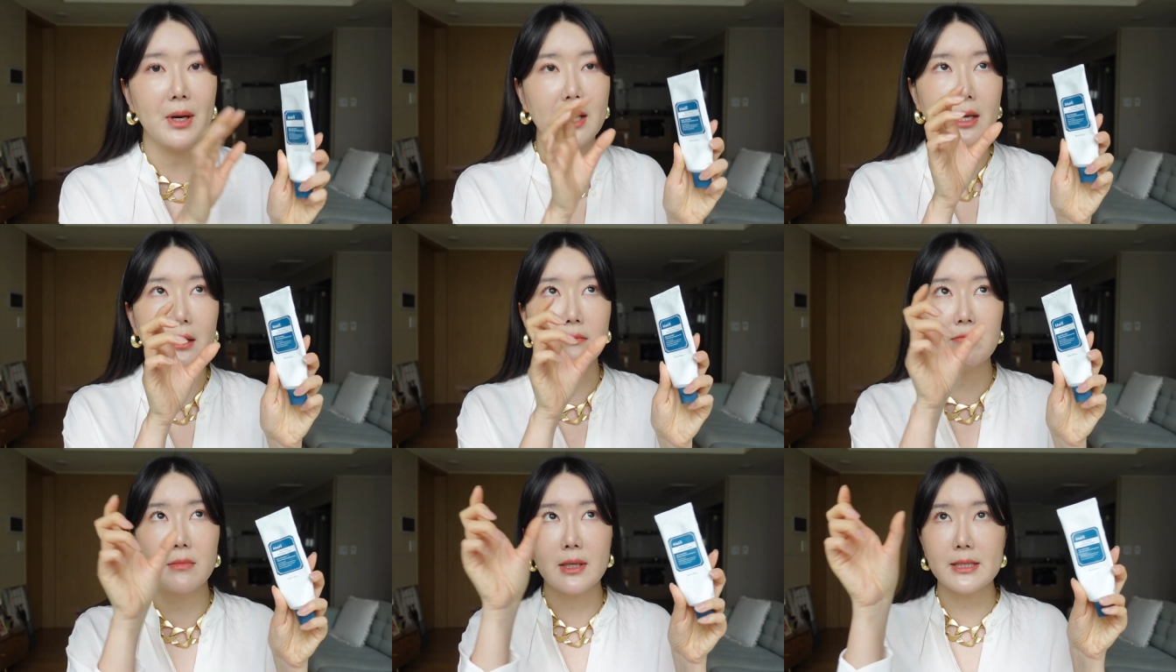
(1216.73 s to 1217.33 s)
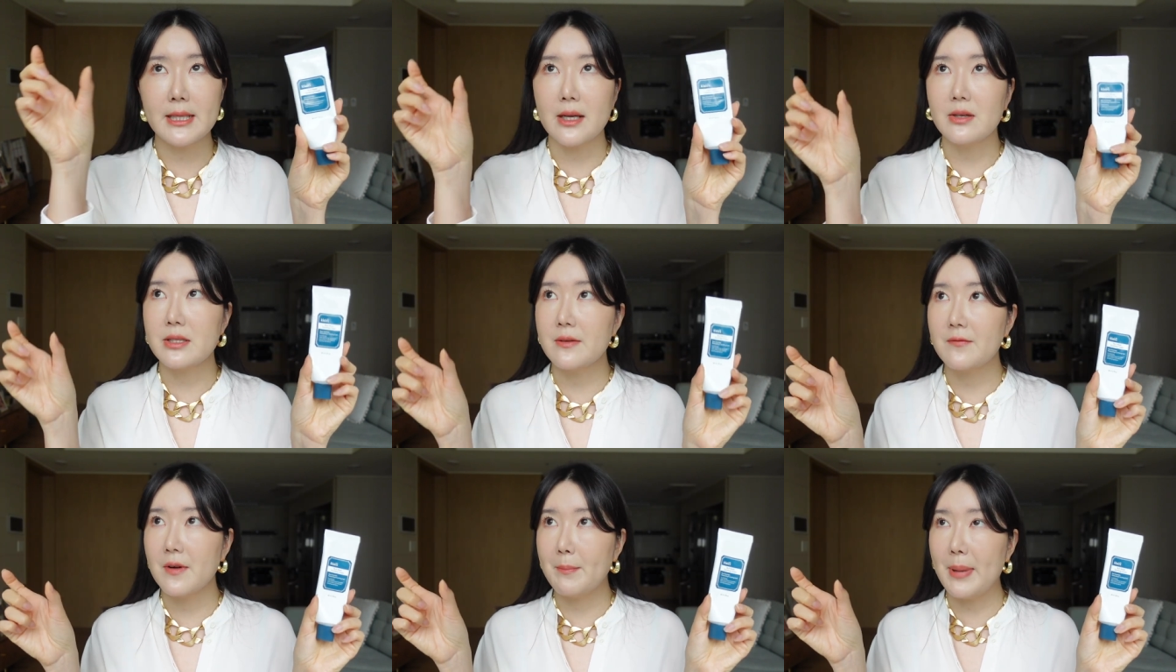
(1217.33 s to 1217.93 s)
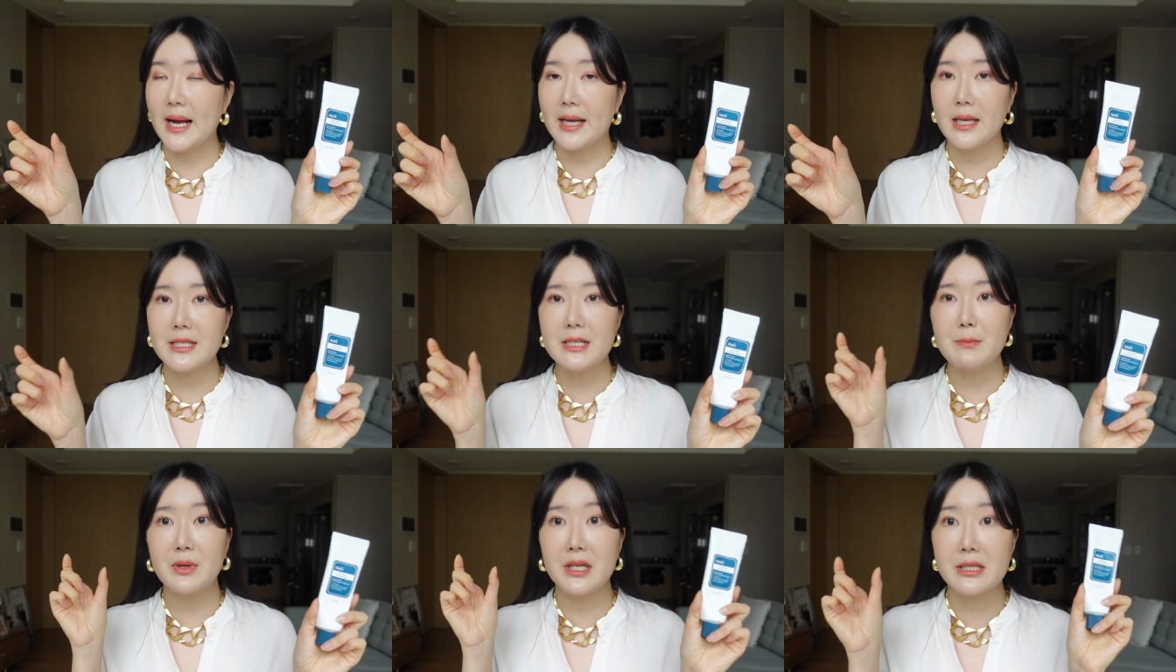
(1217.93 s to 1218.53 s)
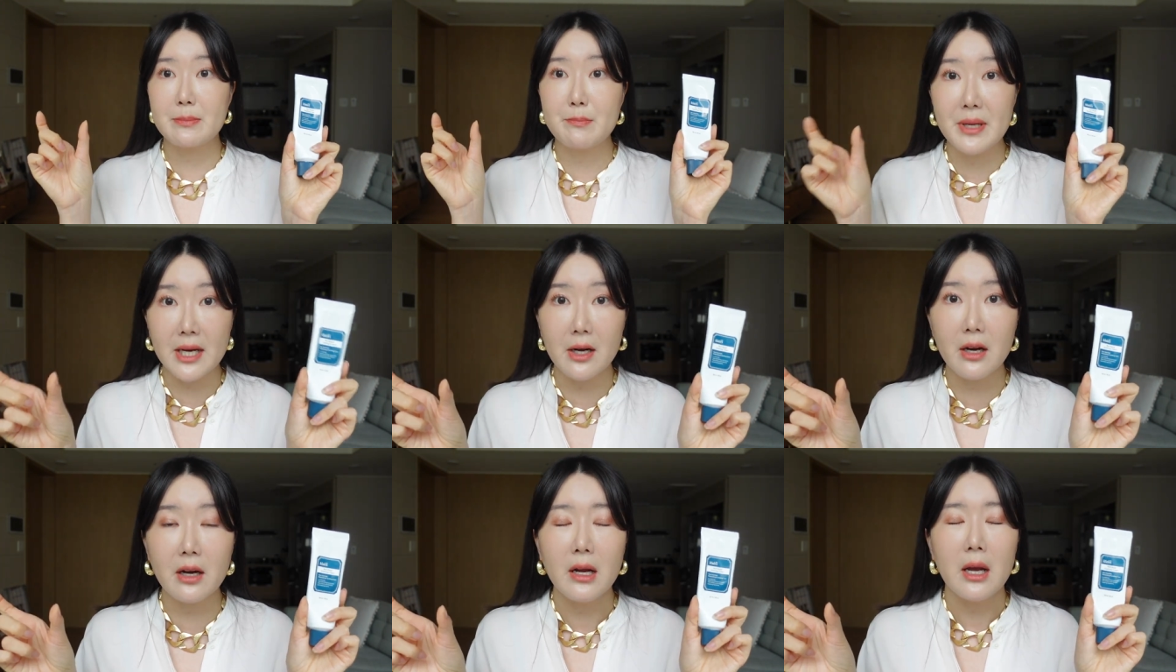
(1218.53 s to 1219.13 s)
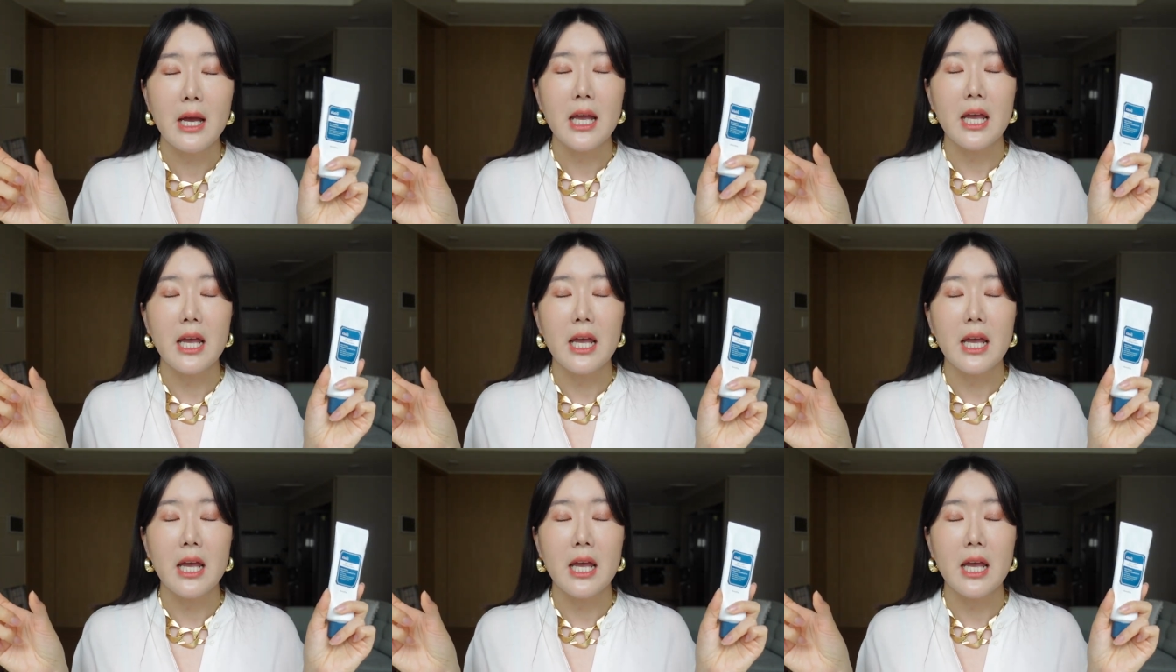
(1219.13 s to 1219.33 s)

but it's like a different packaging, but it's bigger.